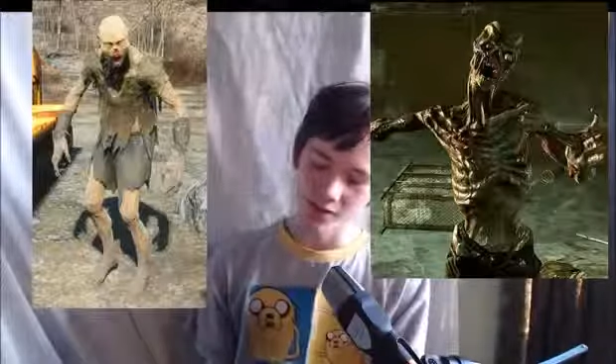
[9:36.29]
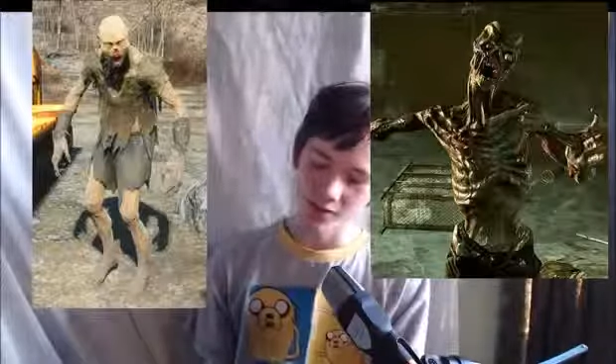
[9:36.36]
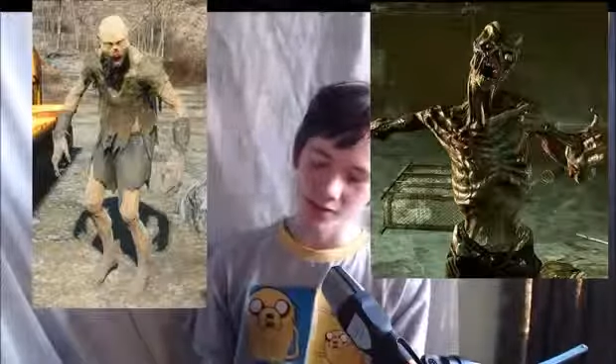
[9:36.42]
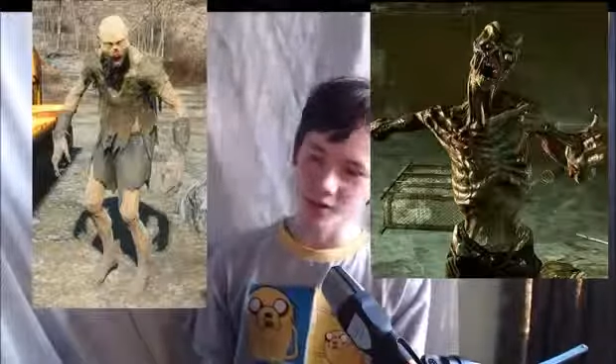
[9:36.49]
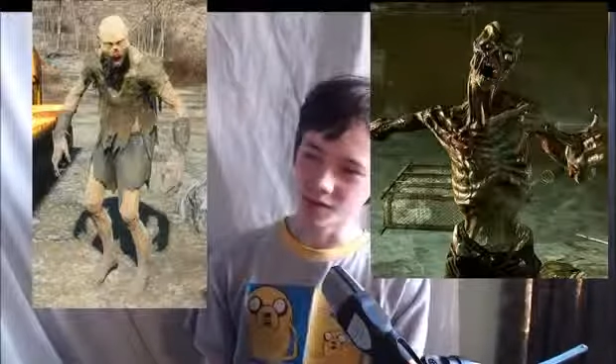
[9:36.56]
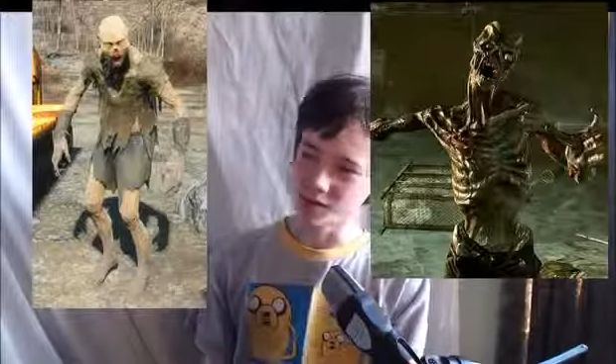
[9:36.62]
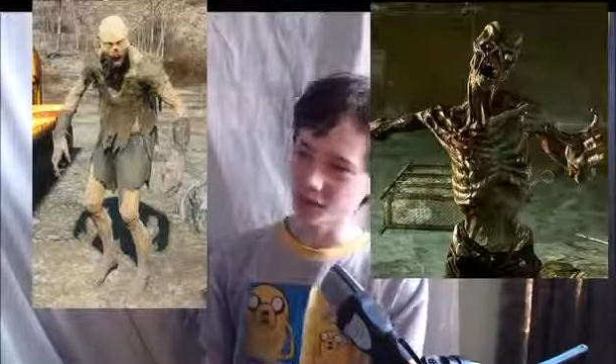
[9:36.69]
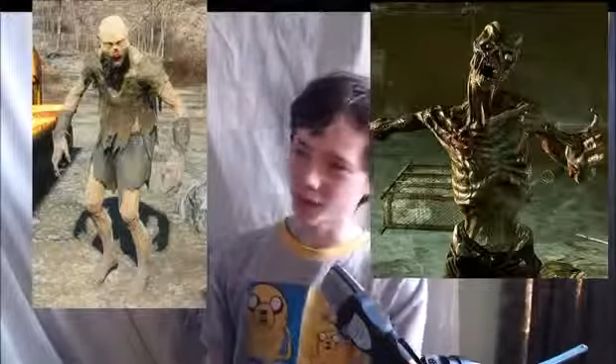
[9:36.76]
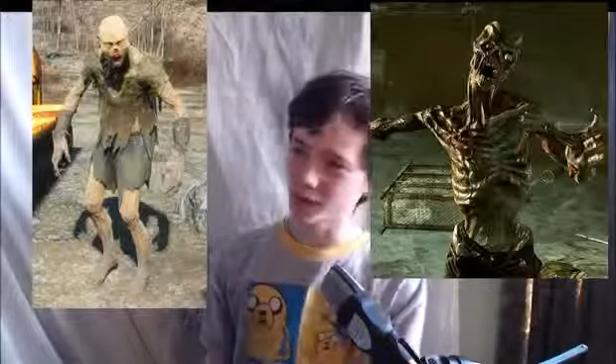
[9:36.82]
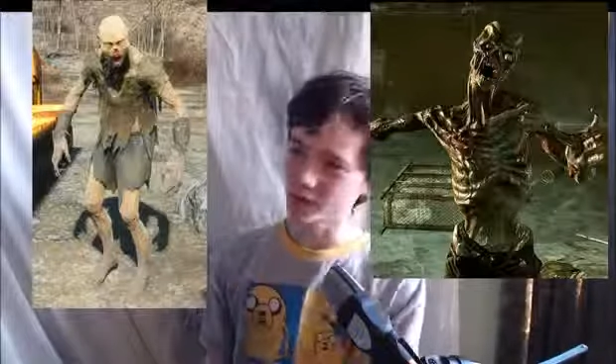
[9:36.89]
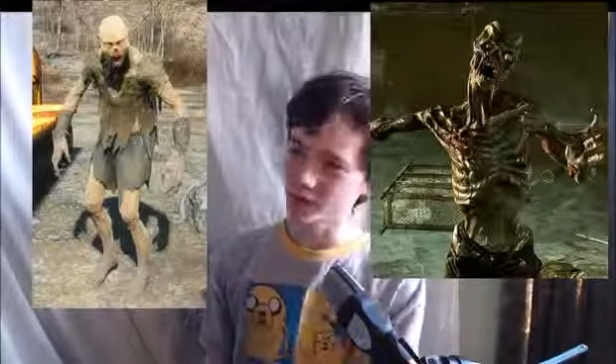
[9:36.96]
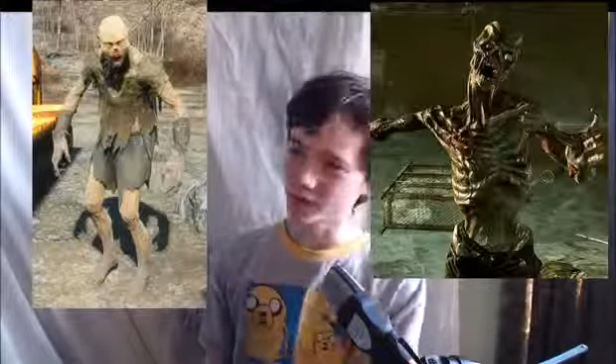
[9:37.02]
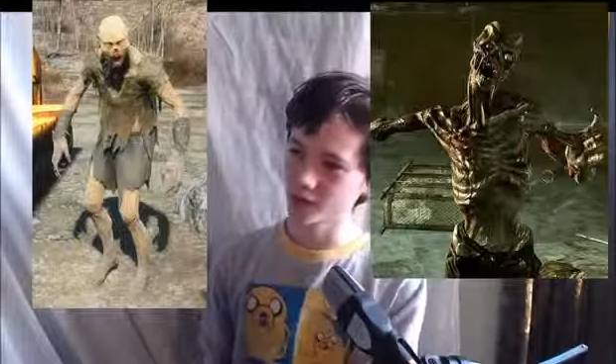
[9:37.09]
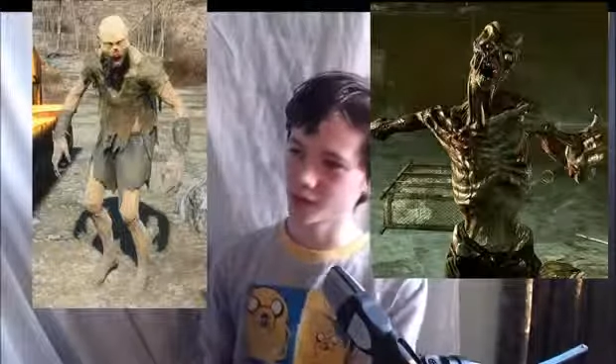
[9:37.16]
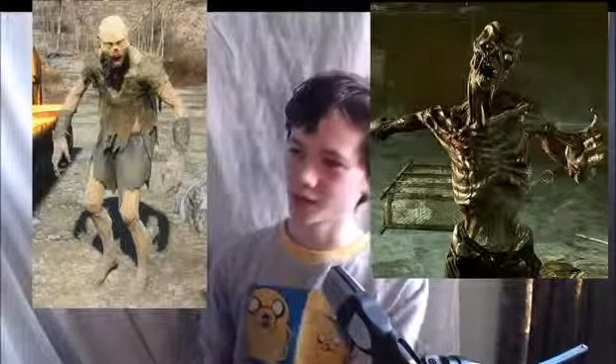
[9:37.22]

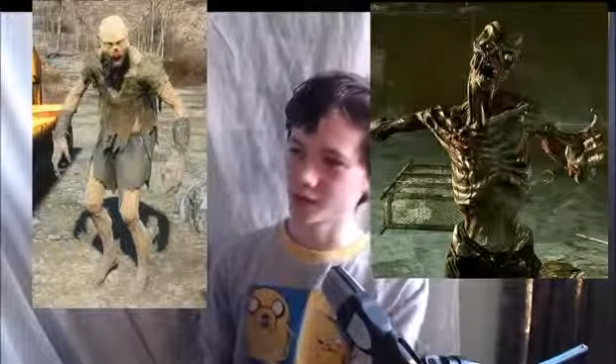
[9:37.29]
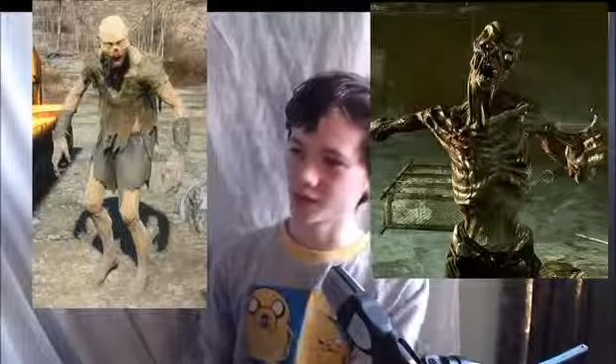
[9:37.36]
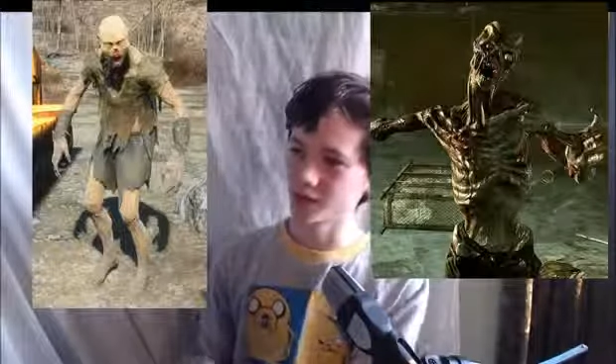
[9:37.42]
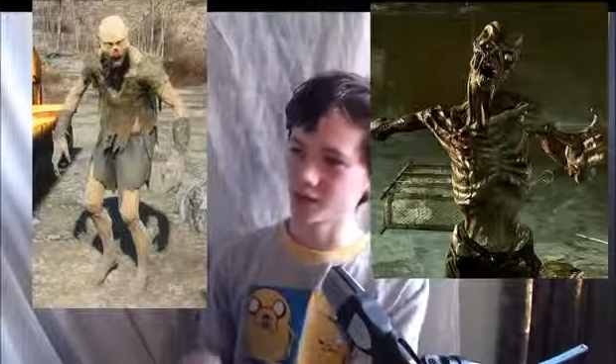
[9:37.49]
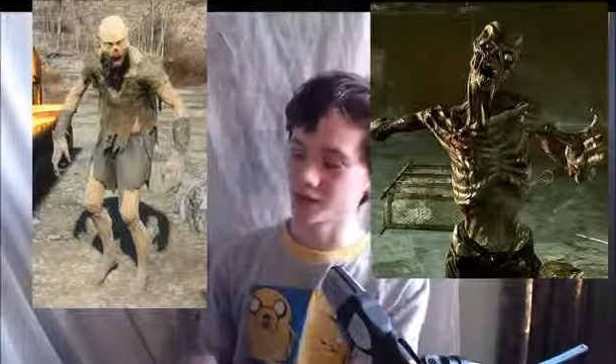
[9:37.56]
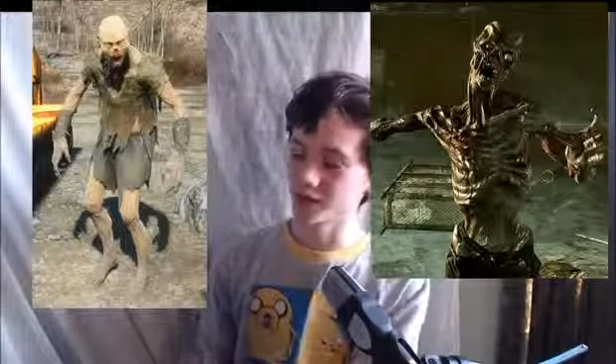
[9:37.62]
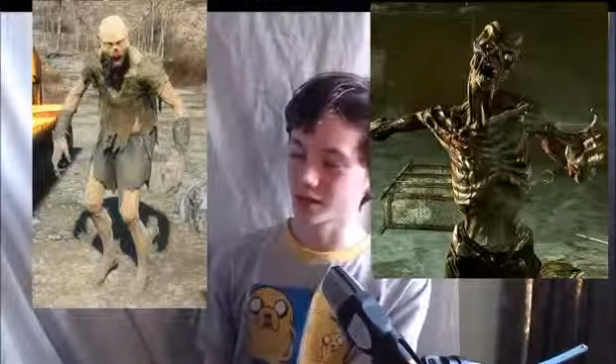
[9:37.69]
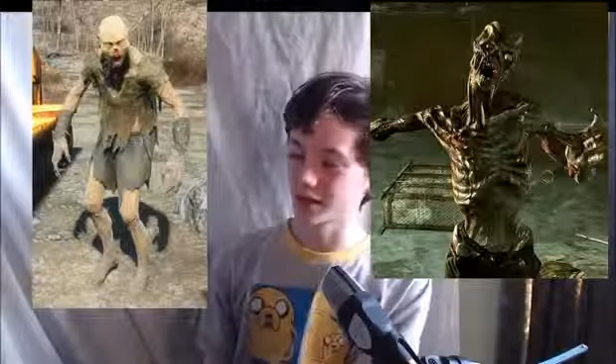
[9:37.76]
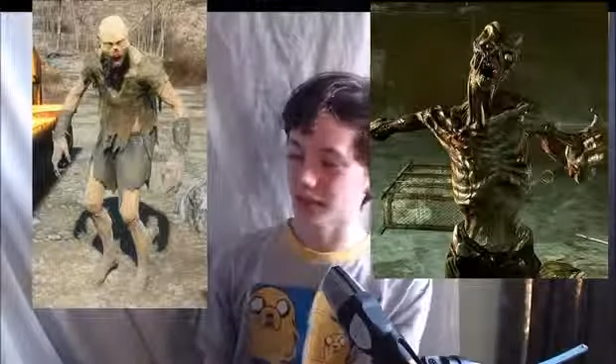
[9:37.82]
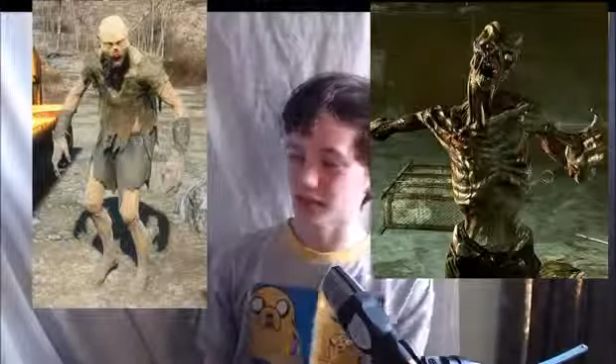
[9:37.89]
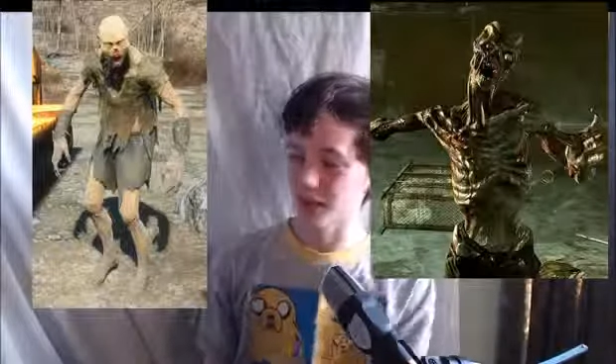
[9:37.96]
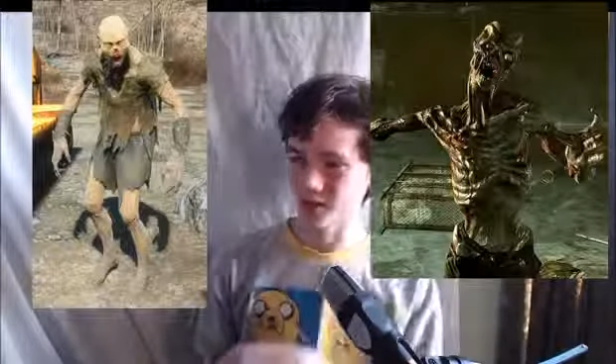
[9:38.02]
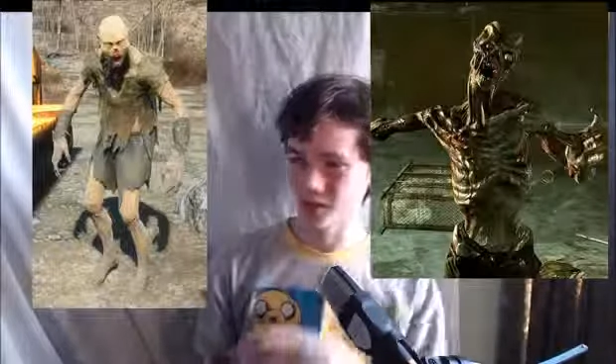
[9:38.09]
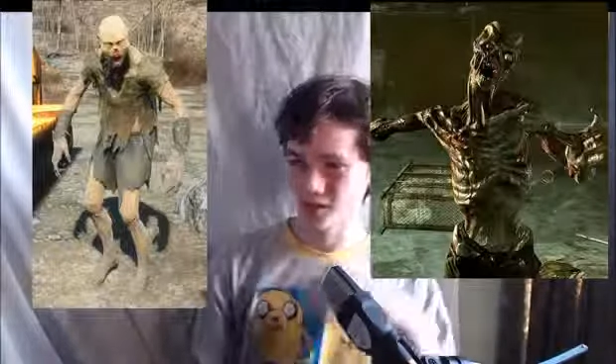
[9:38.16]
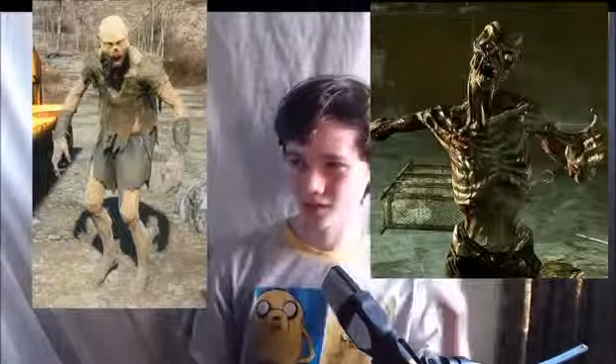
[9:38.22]
resistance, like
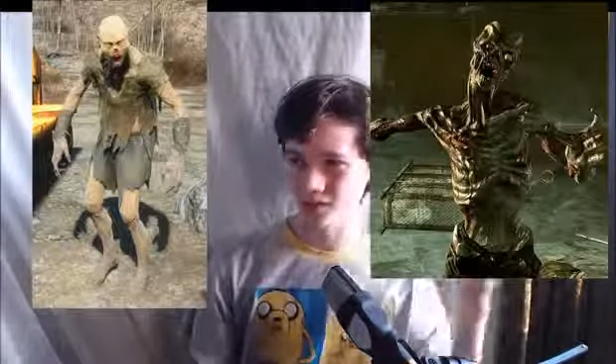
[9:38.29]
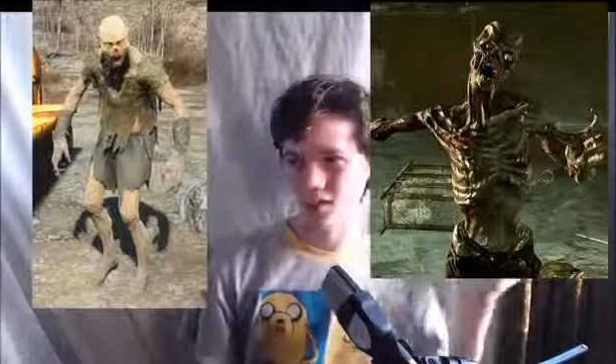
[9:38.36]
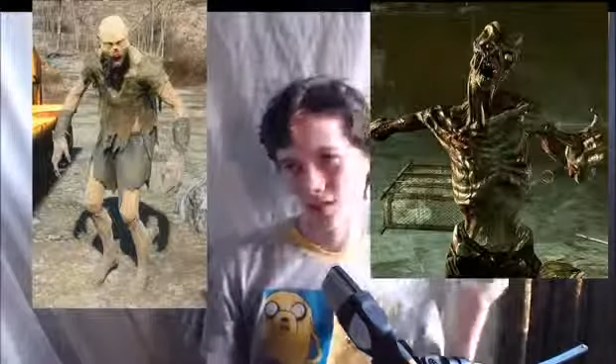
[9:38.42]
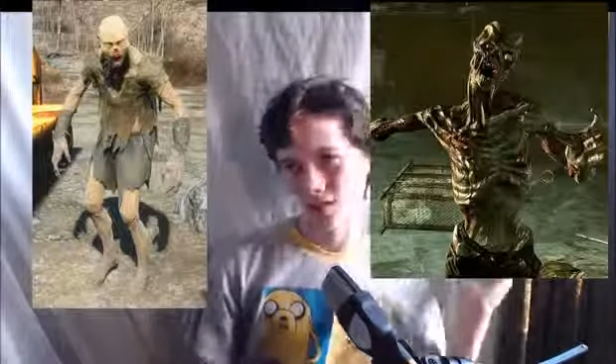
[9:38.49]
last